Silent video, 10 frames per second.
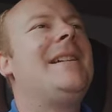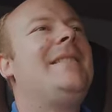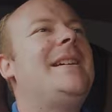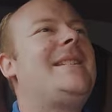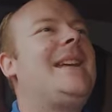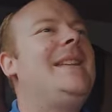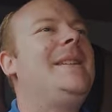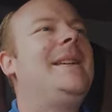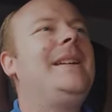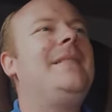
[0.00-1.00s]
so yes, again,
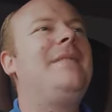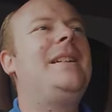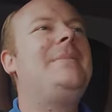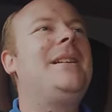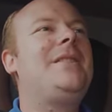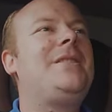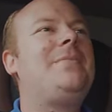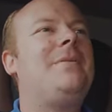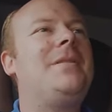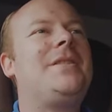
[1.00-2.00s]
thank you very much
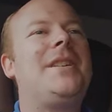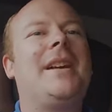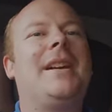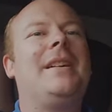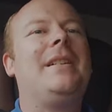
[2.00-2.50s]
for watching.